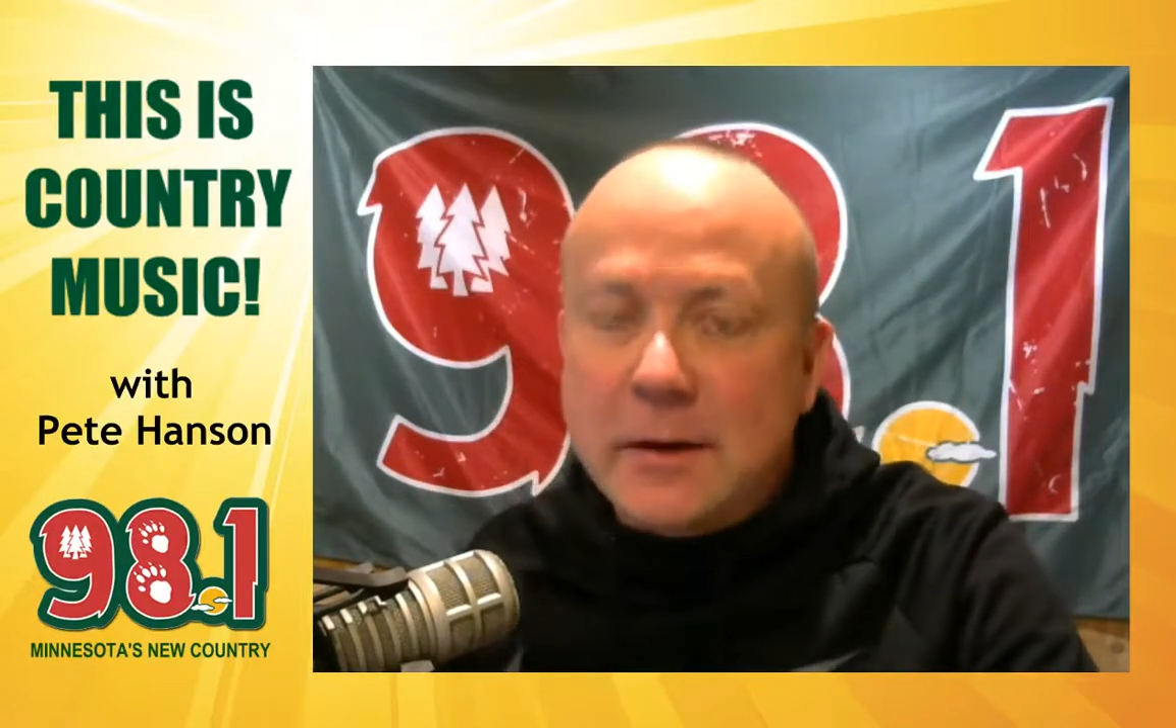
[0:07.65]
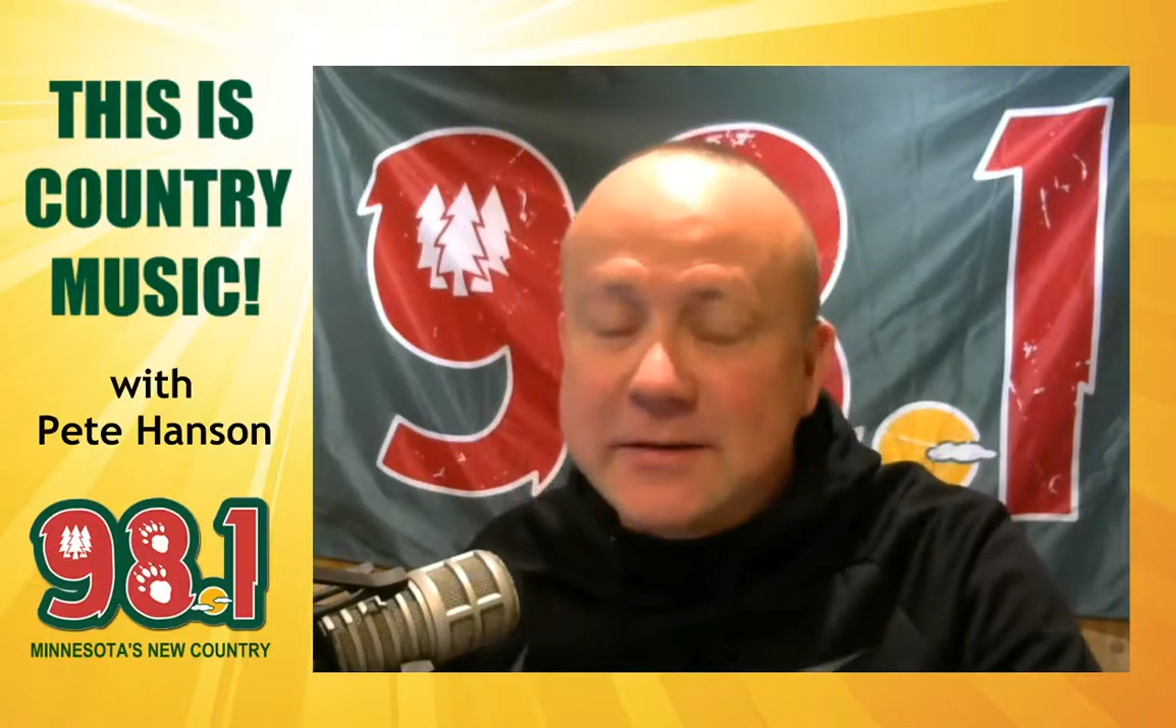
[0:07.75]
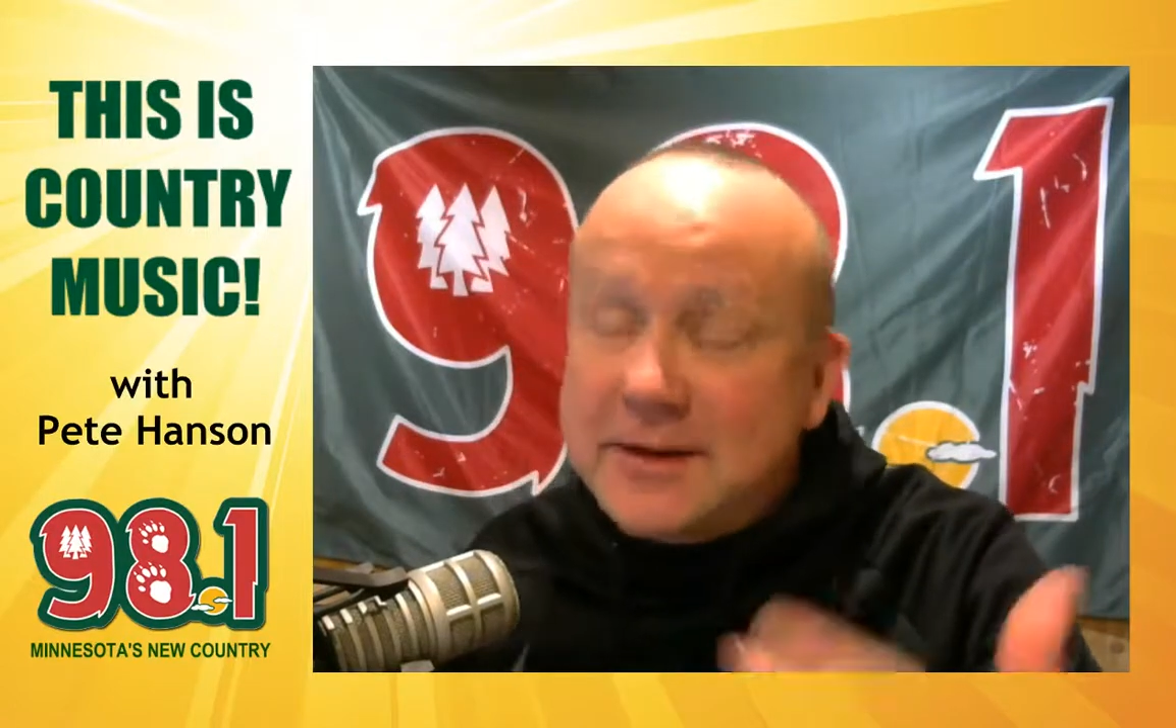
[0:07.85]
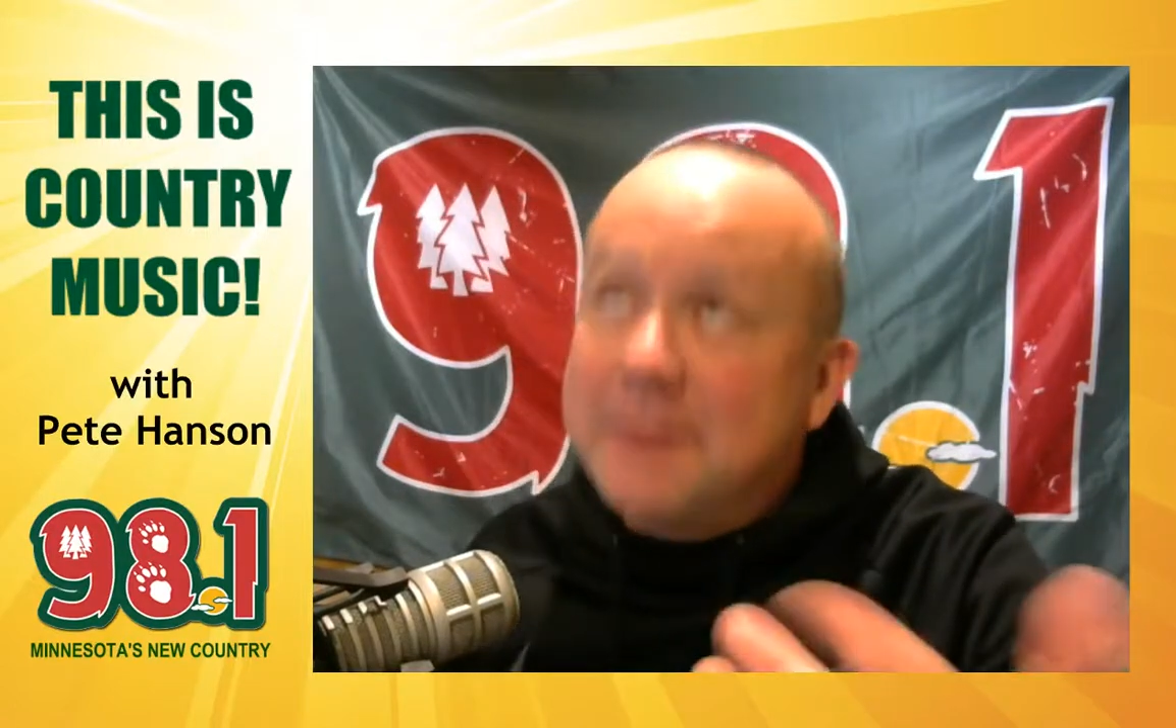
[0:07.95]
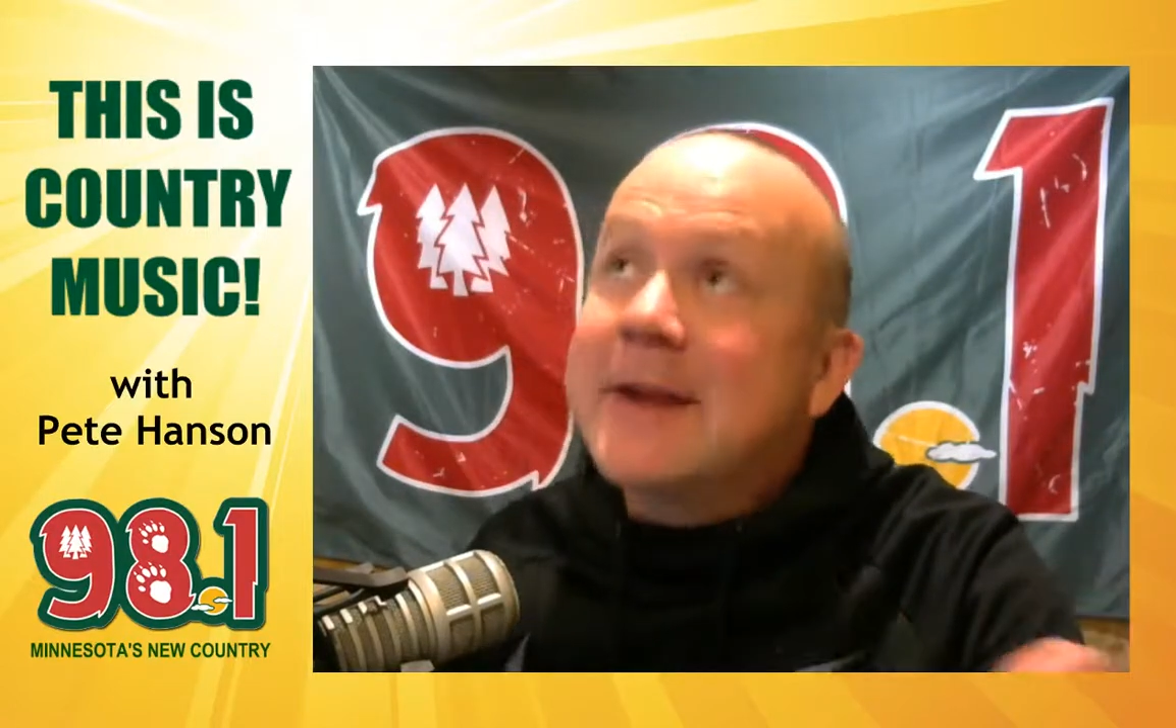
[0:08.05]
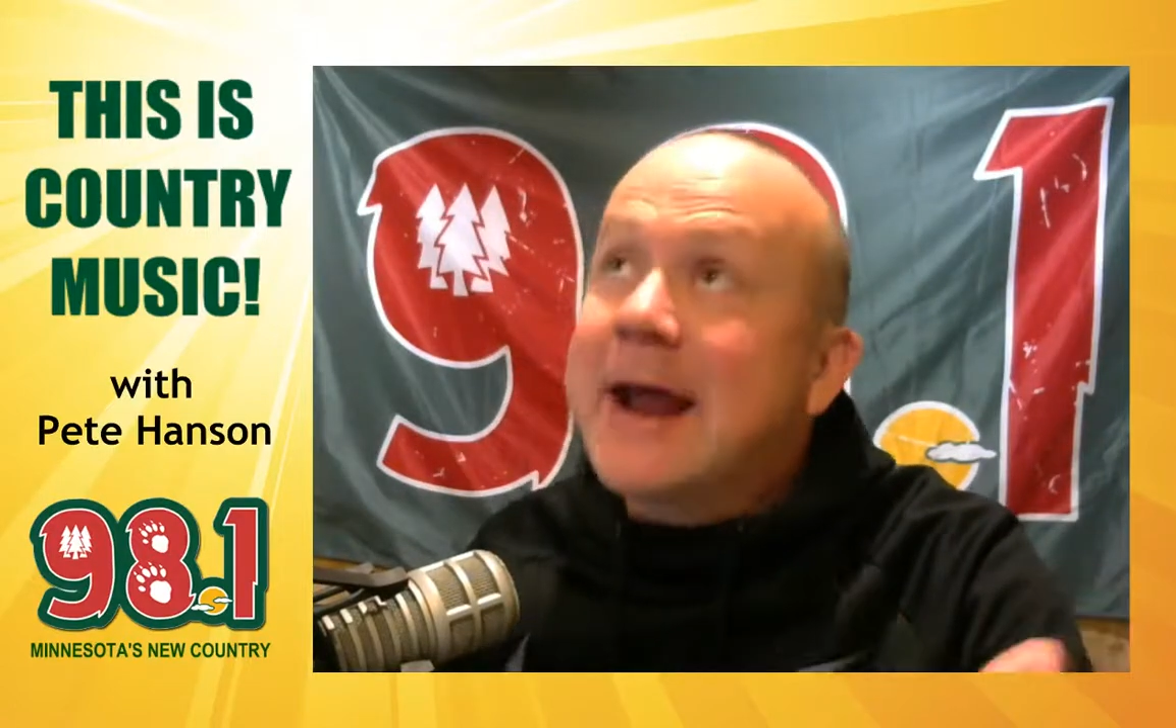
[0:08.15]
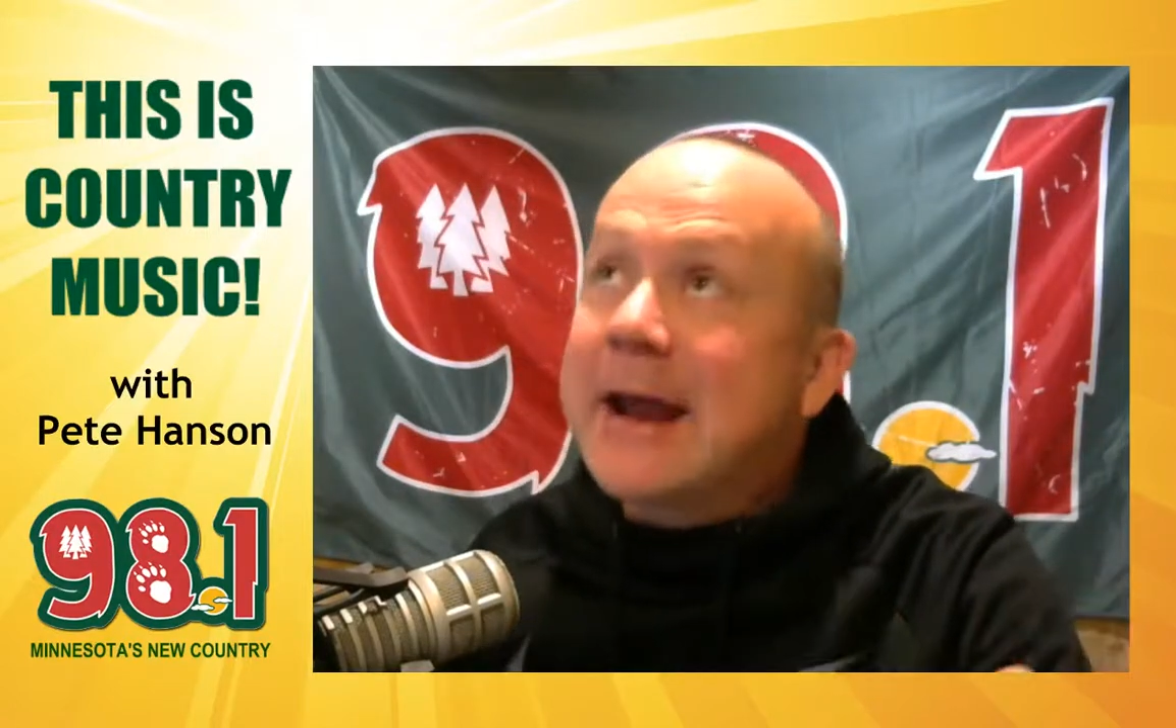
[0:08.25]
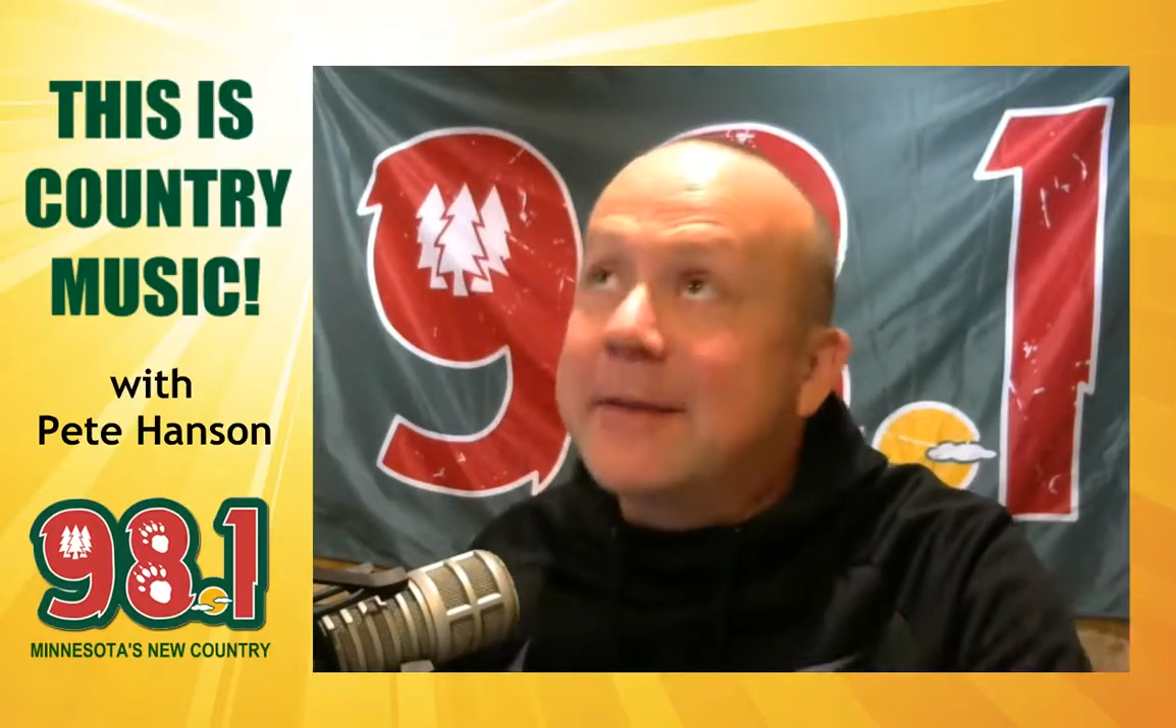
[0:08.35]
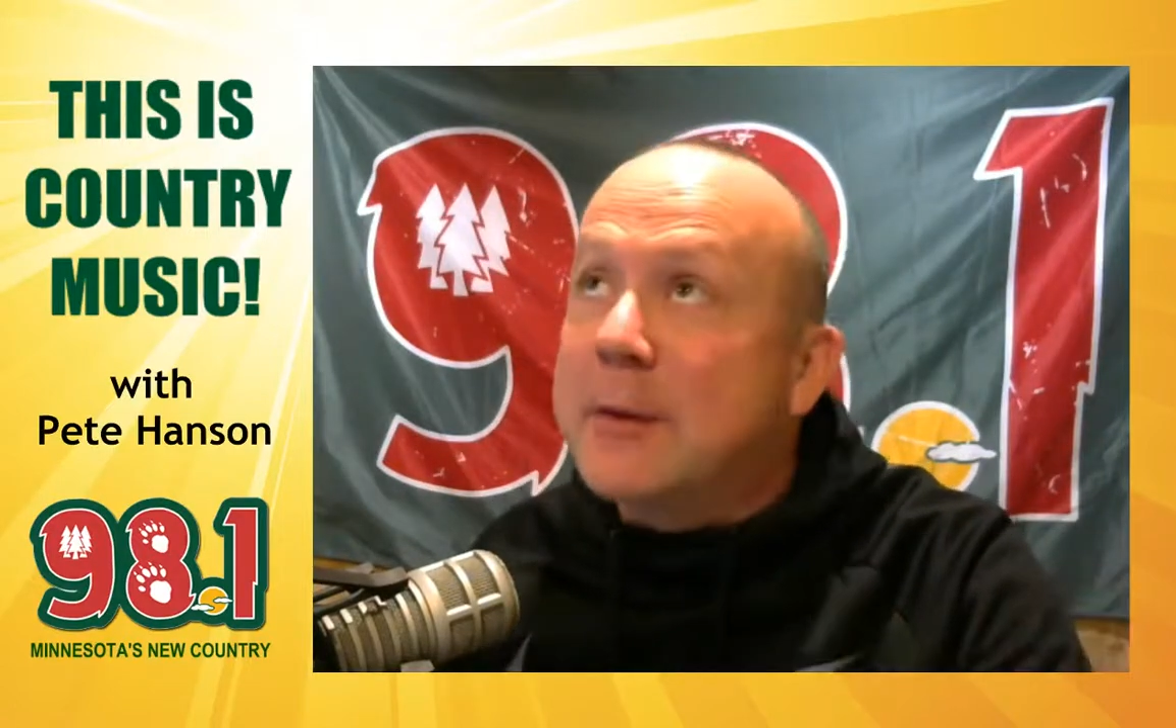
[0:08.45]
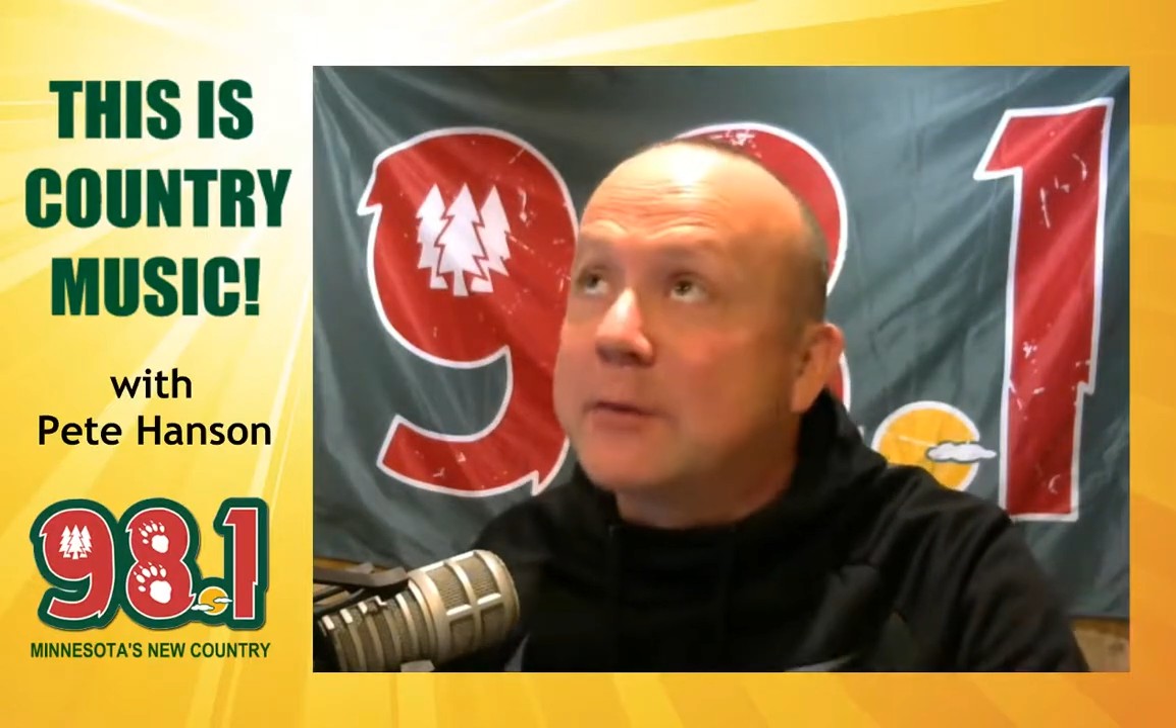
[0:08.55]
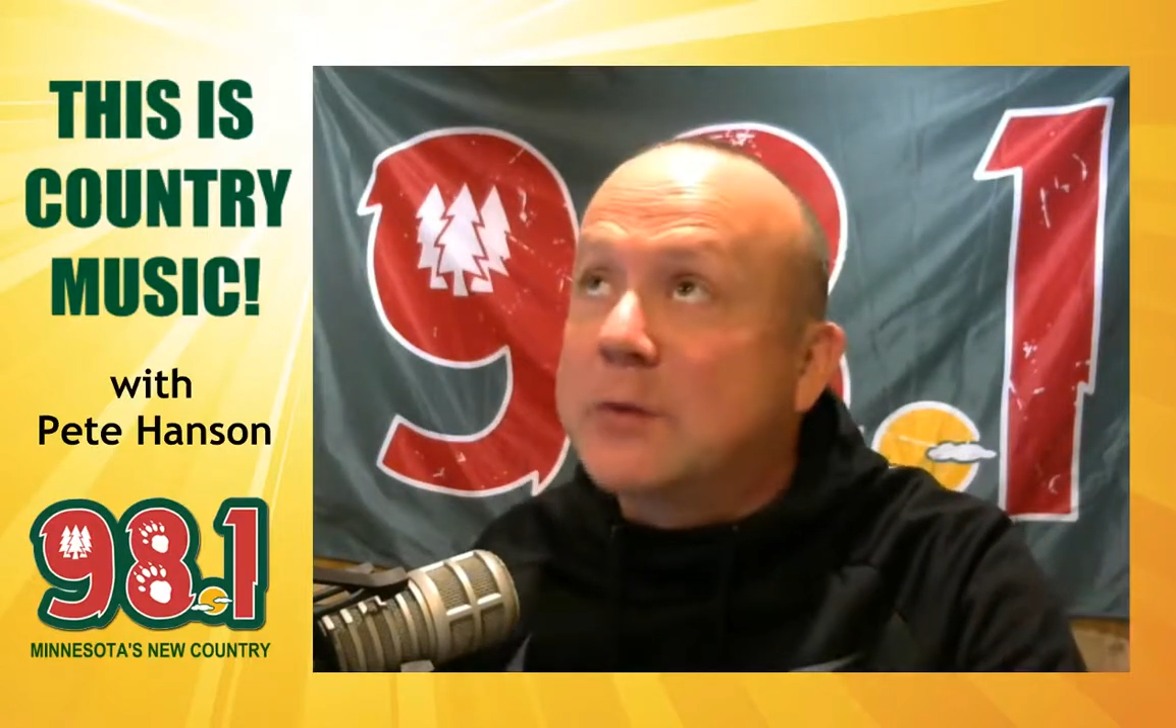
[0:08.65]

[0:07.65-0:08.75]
Someday there's